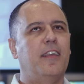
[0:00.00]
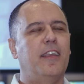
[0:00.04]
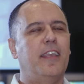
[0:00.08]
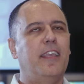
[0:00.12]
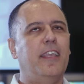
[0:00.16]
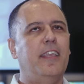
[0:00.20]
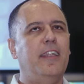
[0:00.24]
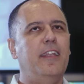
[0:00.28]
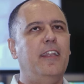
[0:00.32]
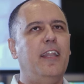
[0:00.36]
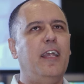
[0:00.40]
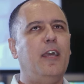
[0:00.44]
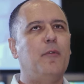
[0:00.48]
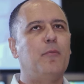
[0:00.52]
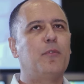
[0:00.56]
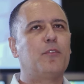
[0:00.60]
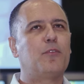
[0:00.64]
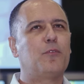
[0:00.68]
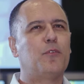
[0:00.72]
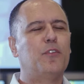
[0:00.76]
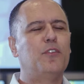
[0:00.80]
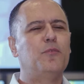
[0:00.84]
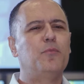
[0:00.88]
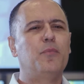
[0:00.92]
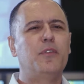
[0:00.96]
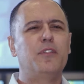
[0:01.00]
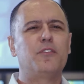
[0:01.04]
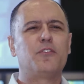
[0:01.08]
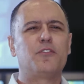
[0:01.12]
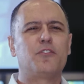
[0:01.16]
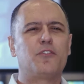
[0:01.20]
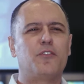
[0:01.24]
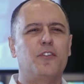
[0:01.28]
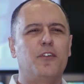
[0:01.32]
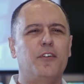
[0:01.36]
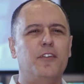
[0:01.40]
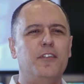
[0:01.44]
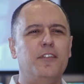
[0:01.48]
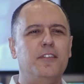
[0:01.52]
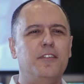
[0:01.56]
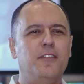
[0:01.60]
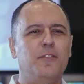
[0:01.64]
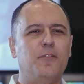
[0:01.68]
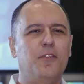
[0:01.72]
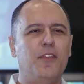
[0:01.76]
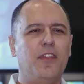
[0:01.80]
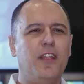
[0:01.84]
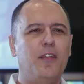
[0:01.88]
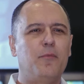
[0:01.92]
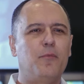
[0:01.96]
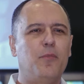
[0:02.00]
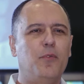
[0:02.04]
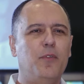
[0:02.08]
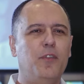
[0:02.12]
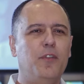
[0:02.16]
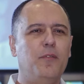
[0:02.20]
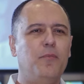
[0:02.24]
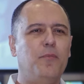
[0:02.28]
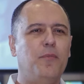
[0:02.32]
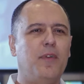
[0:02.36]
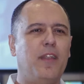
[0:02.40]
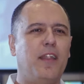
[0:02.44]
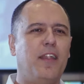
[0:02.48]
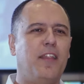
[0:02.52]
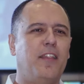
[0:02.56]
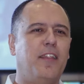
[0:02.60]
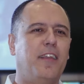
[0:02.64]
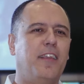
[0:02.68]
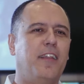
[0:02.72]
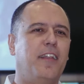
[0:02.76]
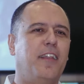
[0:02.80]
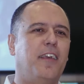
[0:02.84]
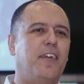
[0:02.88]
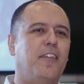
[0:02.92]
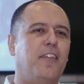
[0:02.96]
inLab has always been strong on that point, but I think now